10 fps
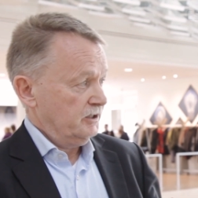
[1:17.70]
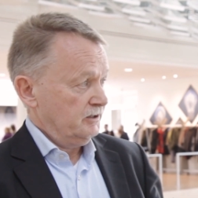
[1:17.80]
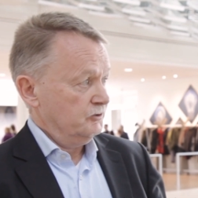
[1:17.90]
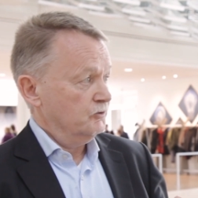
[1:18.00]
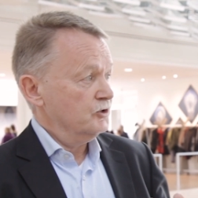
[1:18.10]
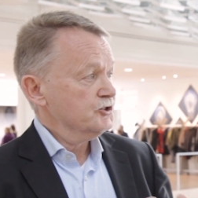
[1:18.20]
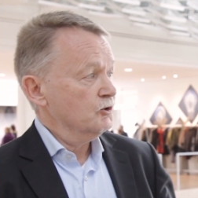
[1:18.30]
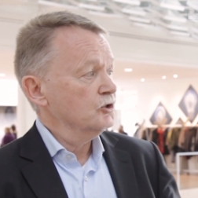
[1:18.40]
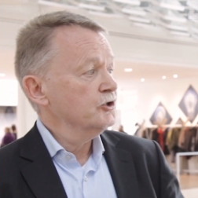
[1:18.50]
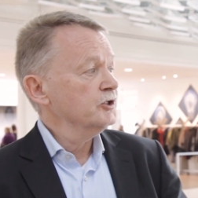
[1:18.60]
you also
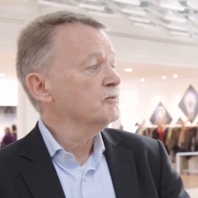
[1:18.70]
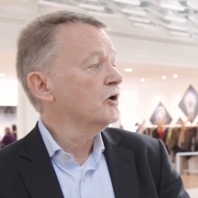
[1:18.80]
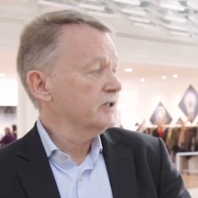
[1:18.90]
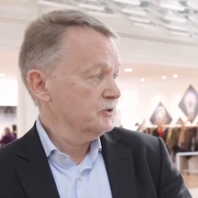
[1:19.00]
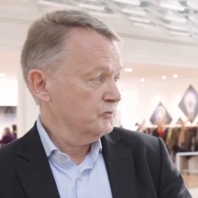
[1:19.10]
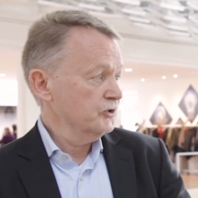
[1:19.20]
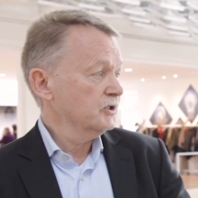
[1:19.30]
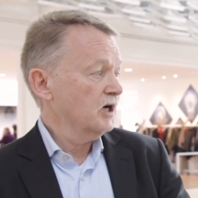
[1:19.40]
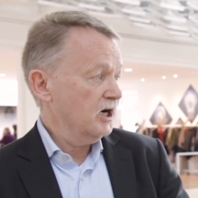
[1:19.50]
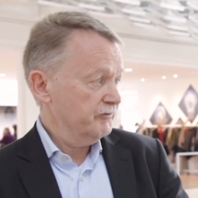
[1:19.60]
learn more at work
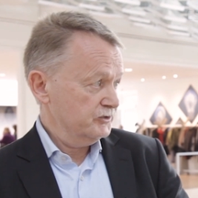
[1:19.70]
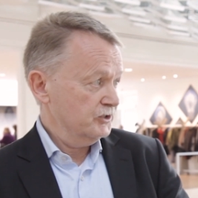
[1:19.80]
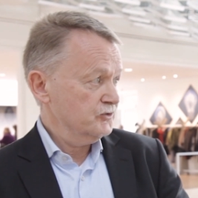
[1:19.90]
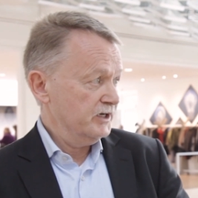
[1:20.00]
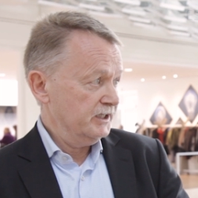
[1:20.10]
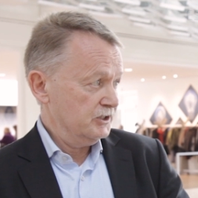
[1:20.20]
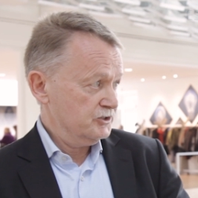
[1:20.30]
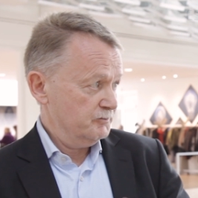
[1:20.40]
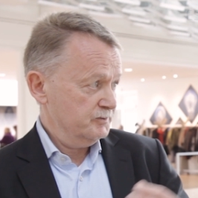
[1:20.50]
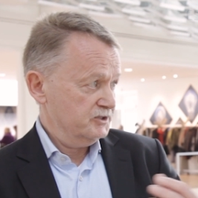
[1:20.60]
after the training.
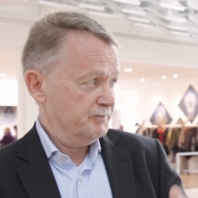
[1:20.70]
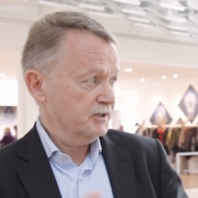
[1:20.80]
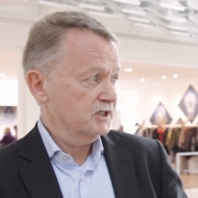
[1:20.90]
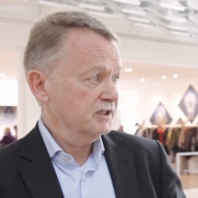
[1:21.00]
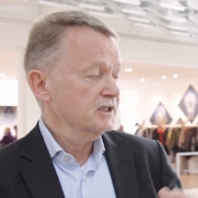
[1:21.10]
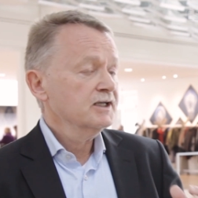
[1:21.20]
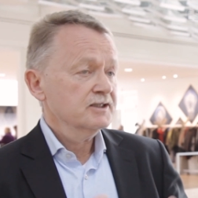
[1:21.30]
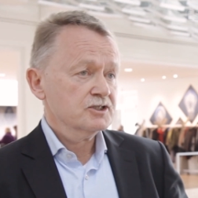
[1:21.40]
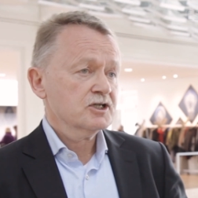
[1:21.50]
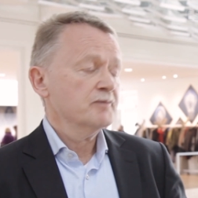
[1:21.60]
So typically
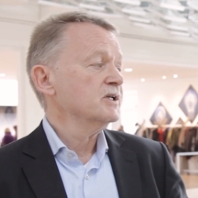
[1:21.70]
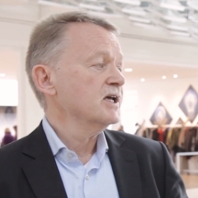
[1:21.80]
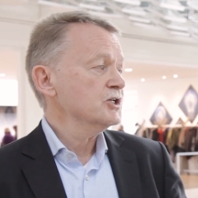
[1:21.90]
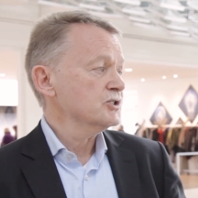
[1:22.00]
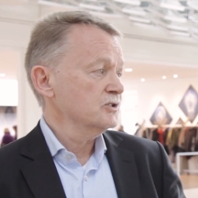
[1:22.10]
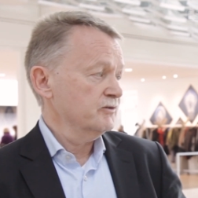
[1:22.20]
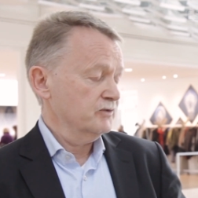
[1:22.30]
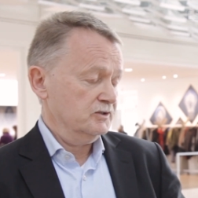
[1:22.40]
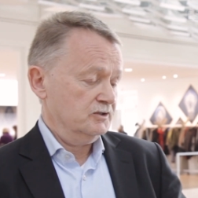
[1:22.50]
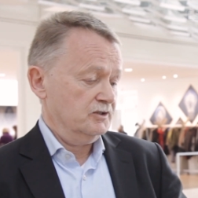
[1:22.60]
this combination of
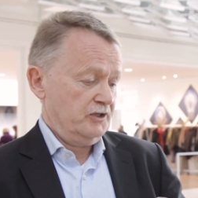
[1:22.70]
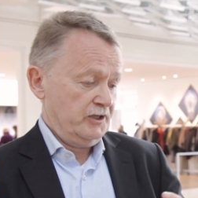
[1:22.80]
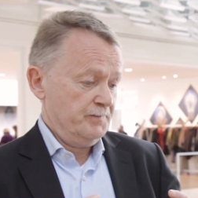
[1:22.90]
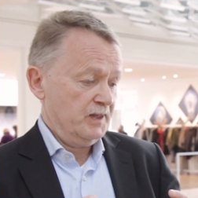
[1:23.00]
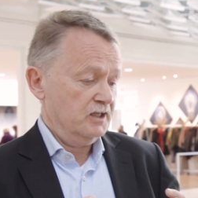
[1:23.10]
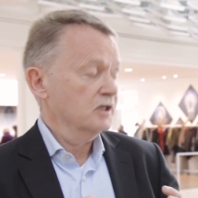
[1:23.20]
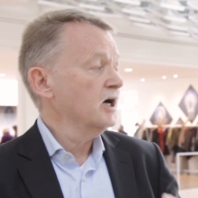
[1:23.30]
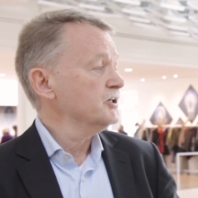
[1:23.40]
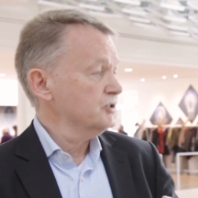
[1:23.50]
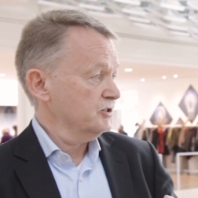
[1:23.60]
a
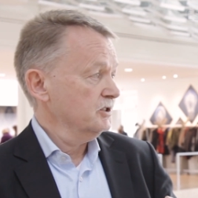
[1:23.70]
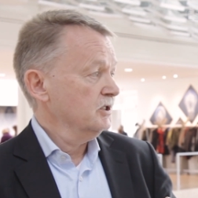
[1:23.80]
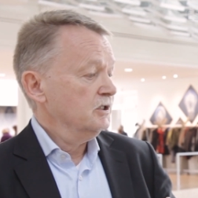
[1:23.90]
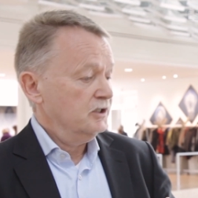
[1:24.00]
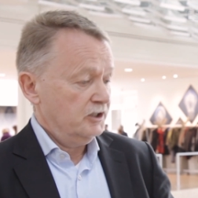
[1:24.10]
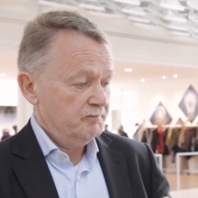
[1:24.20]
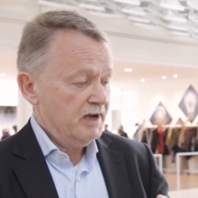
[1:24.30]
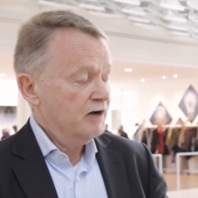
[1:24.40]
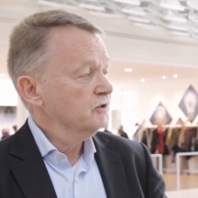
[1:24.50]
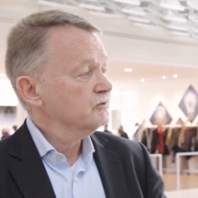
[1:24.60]
large
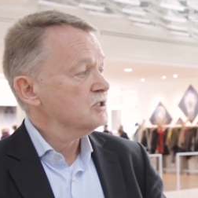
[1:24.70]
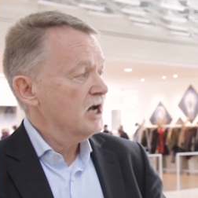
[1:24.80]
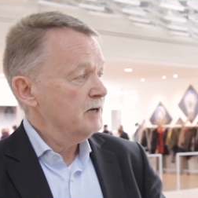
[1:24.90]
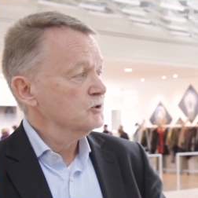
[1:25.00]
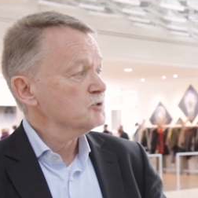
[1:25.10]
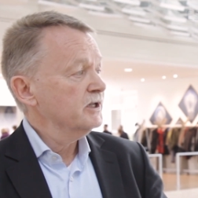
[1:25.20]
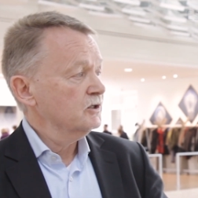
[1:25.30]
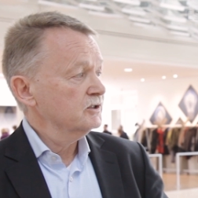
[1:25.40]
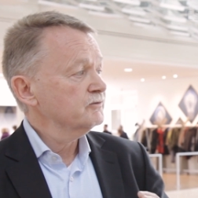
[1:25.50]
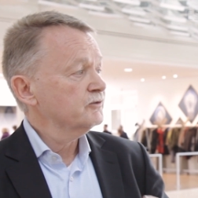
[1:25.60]
amount of time you spend
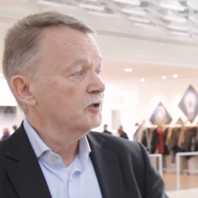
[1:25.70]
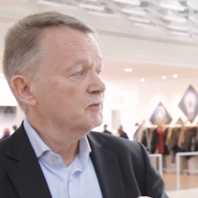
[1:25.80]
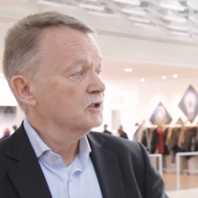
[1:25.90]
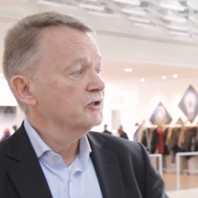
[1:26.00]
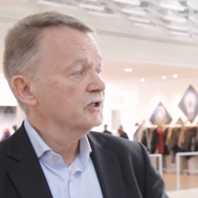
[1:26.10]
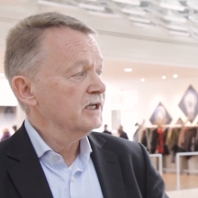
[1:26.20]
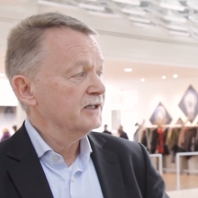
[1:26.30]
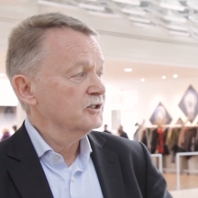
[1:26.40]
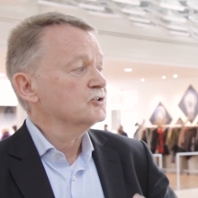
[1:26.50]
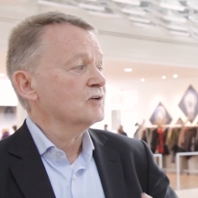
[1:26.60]
on informal learning are
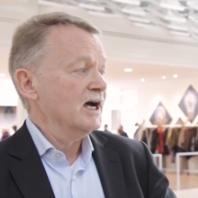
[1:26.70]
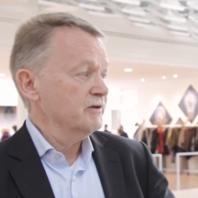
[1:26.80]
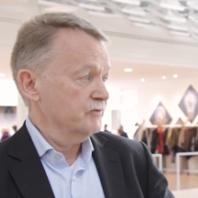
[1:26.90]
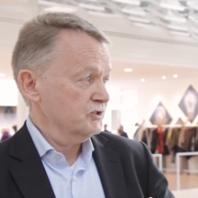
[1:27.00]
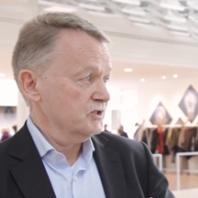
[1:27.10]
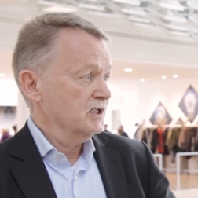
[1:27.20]
the drivers